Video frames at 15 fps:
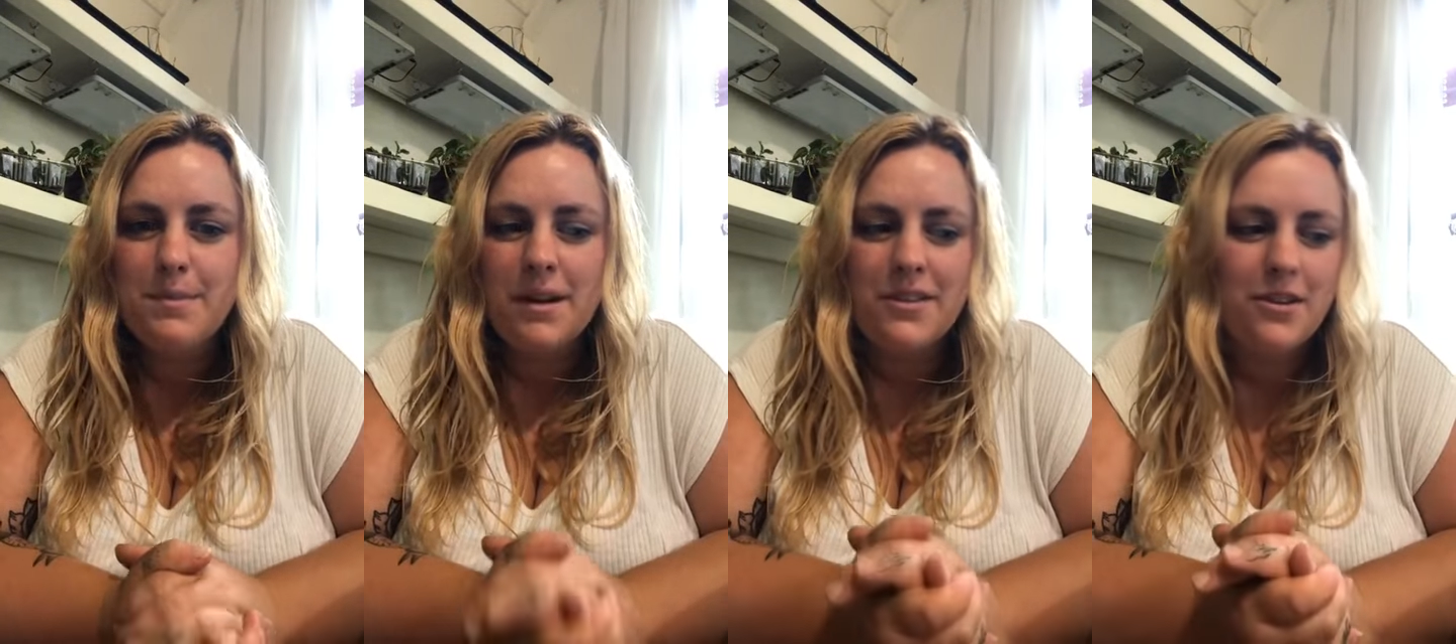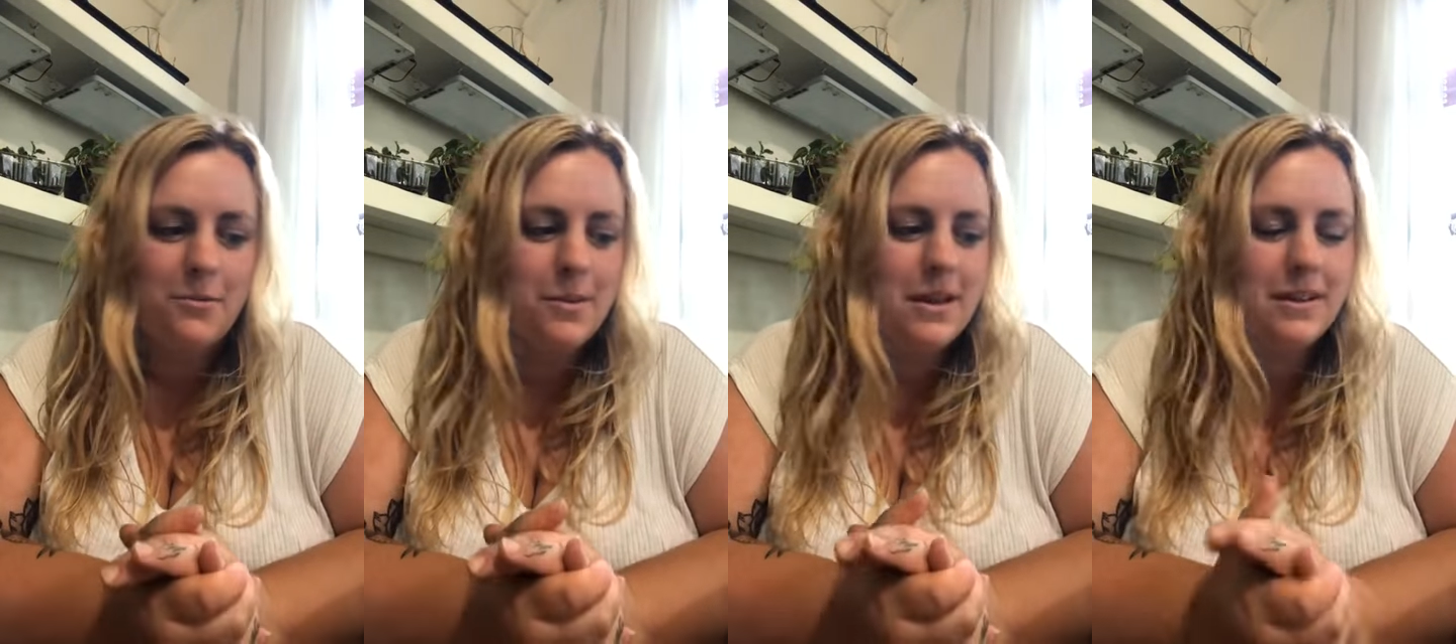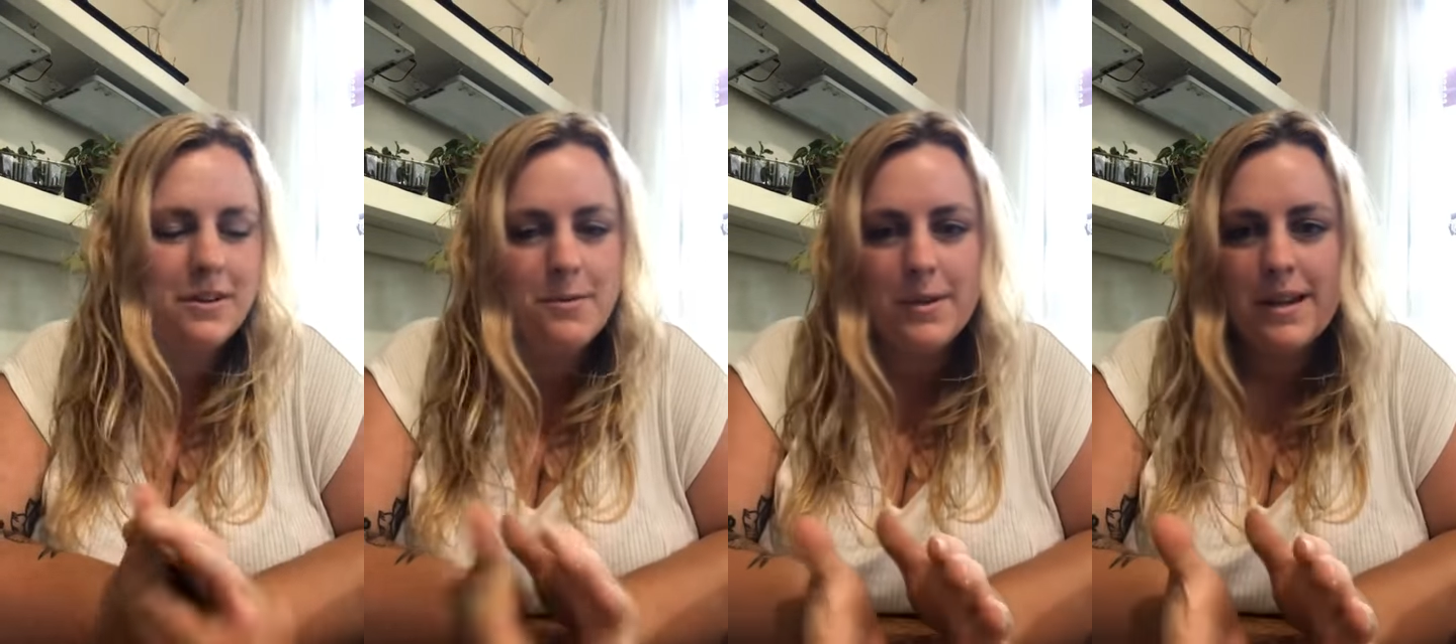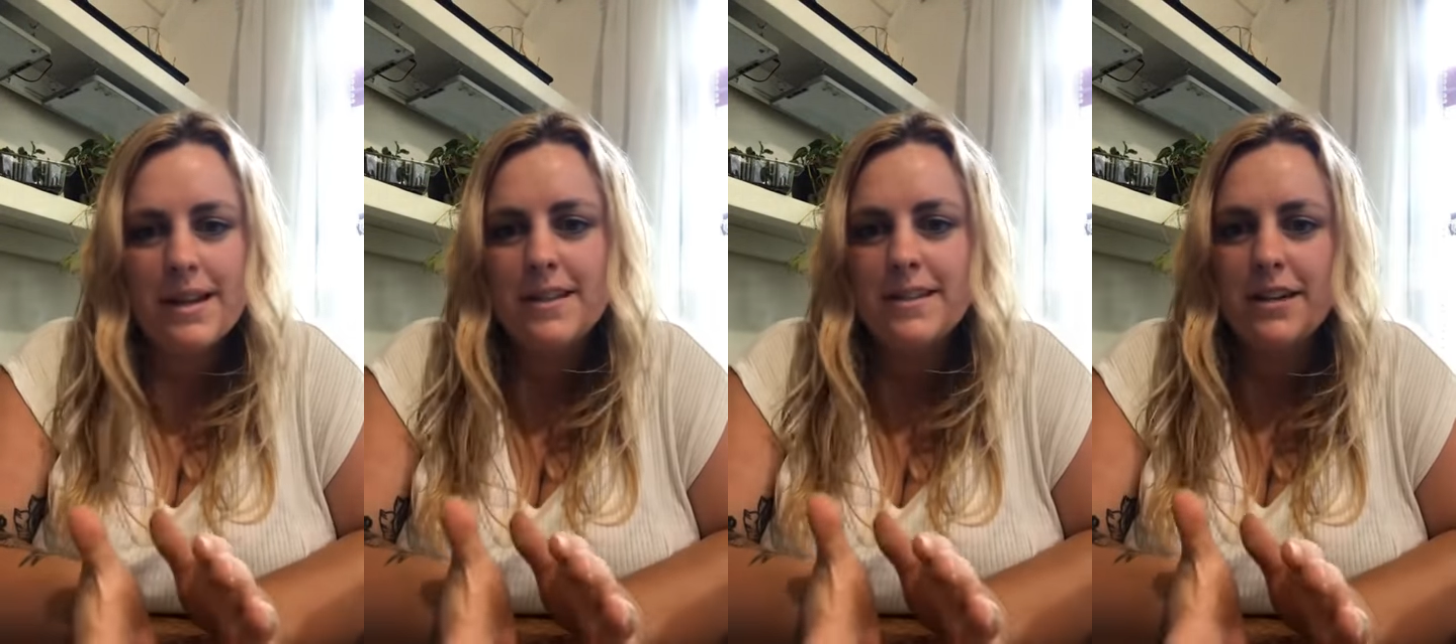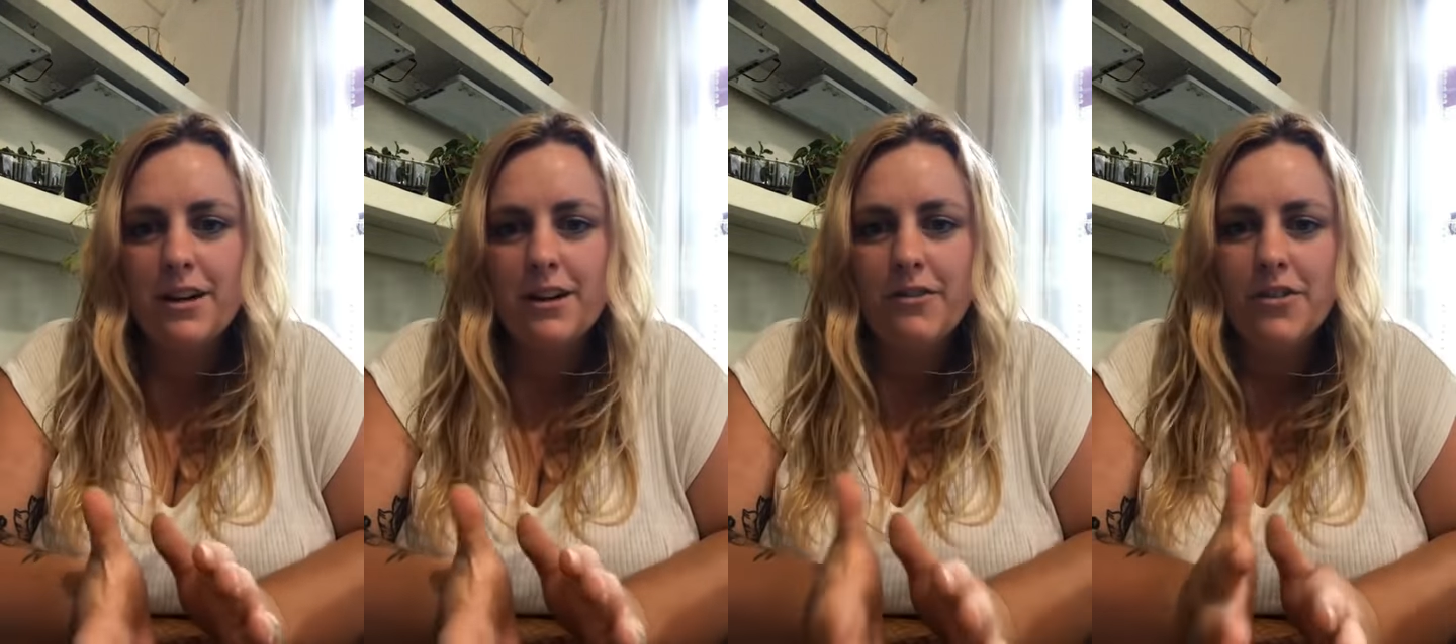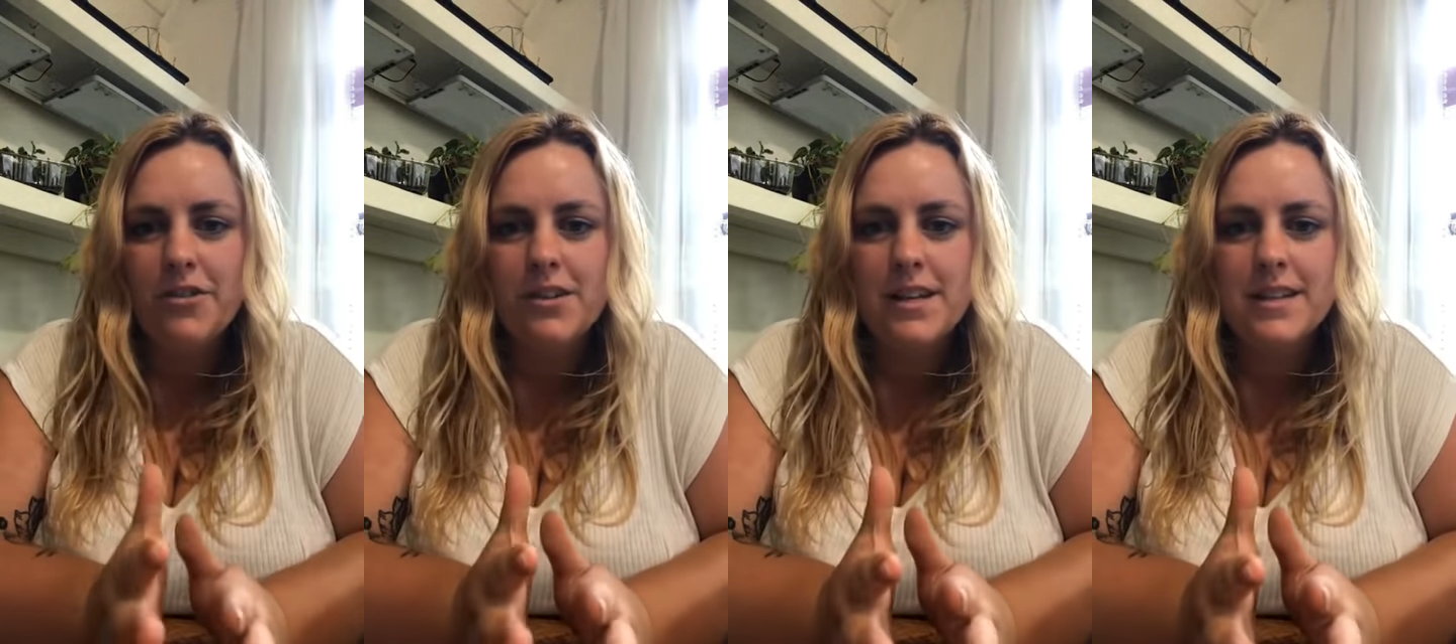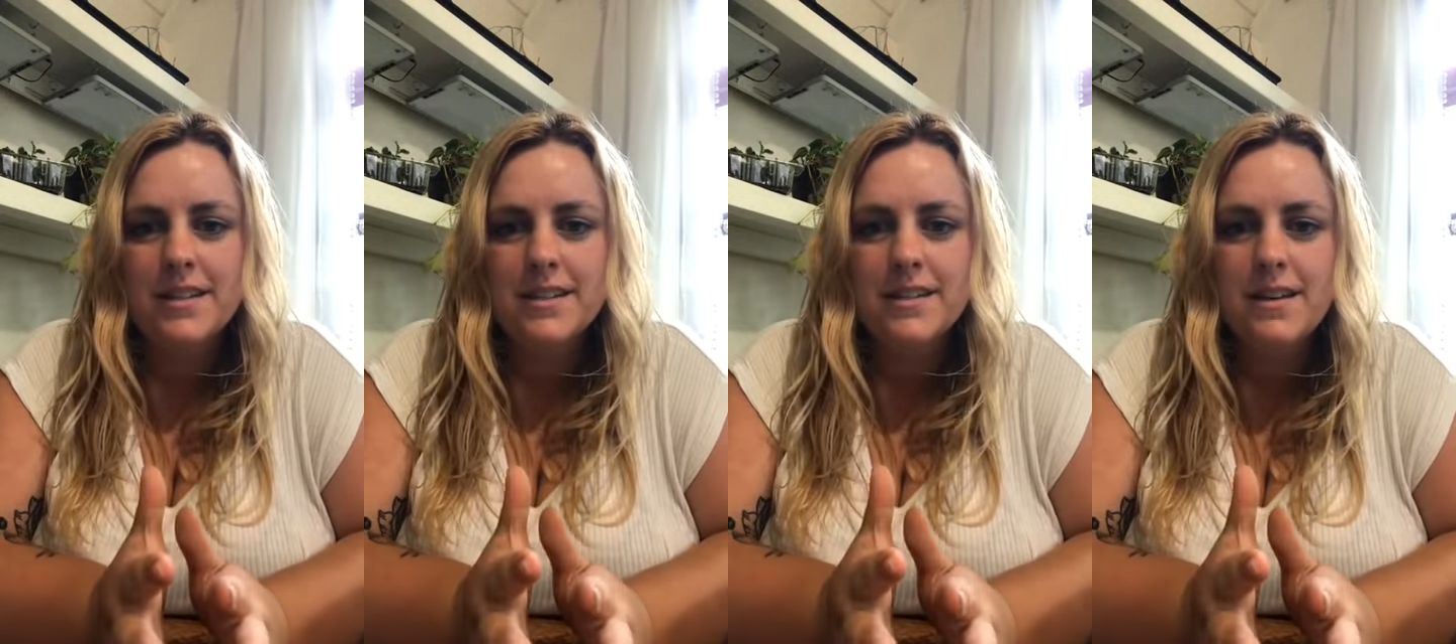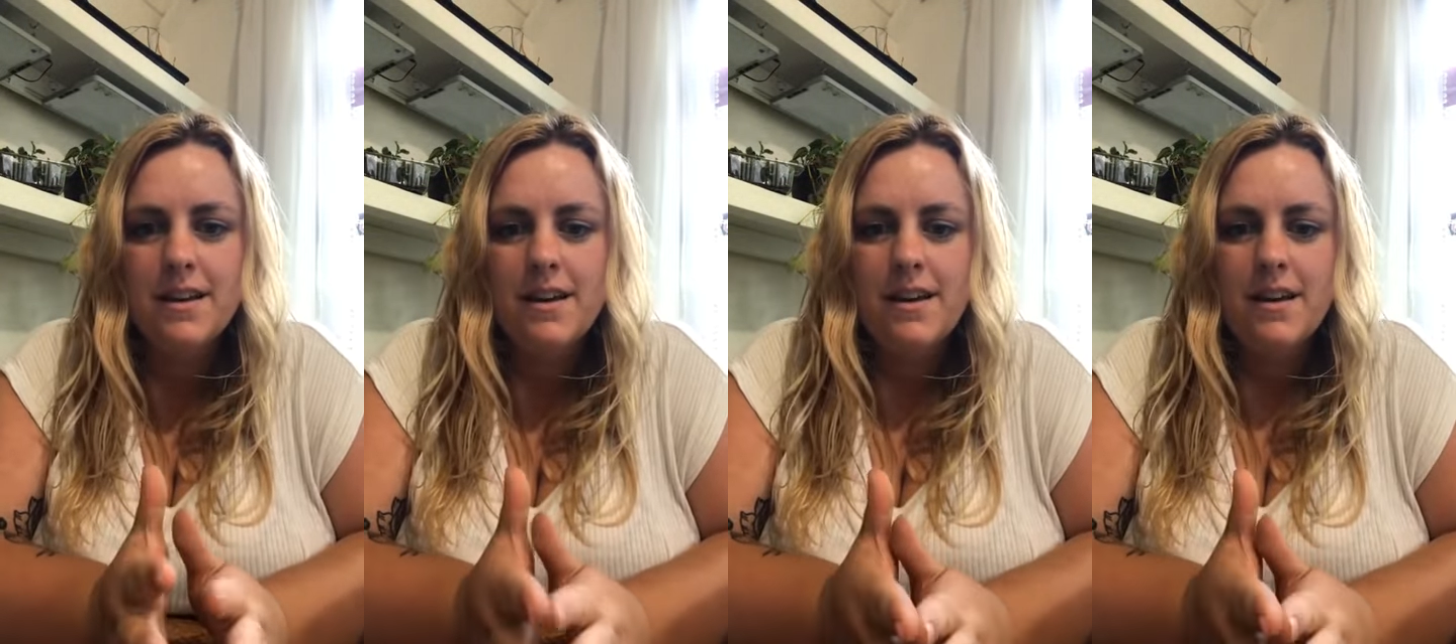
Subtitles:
but I thought it'd be a little bit easier for this